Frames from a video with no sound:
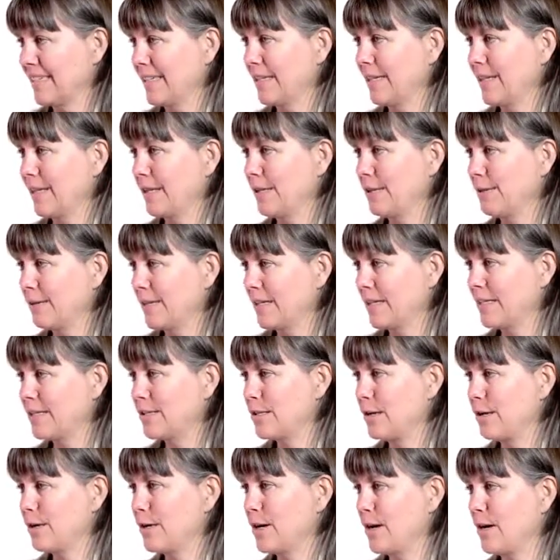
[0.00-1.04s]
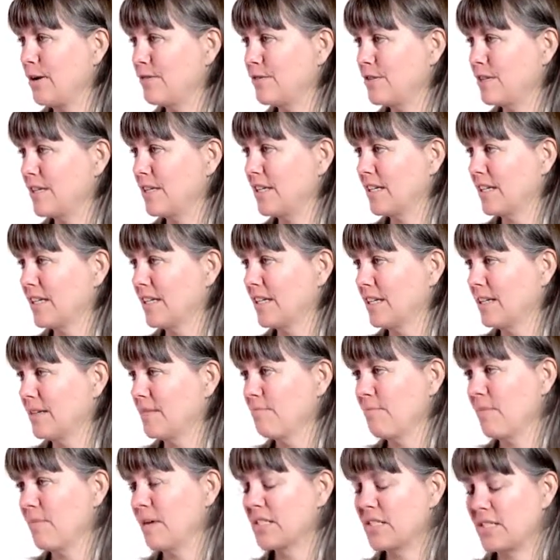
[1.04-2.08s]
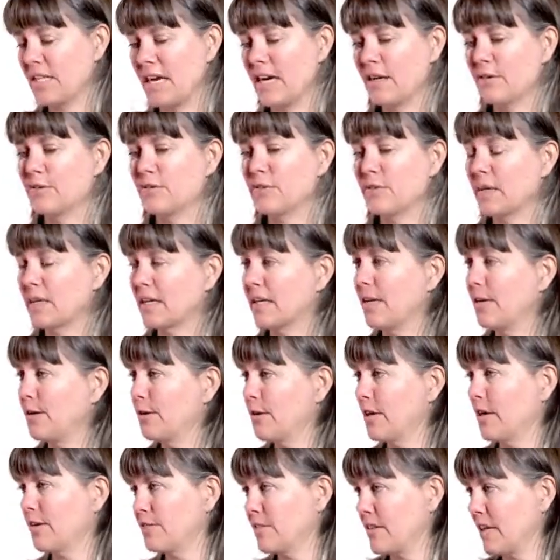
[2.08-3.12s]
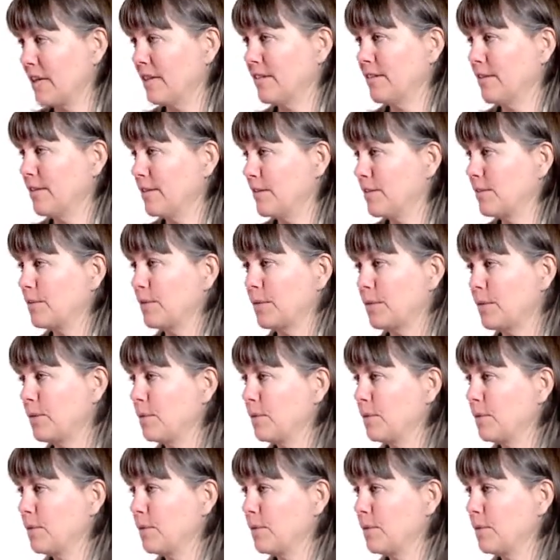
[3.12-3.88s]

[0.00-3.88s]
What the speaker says: I need to look after myself so I can look after others or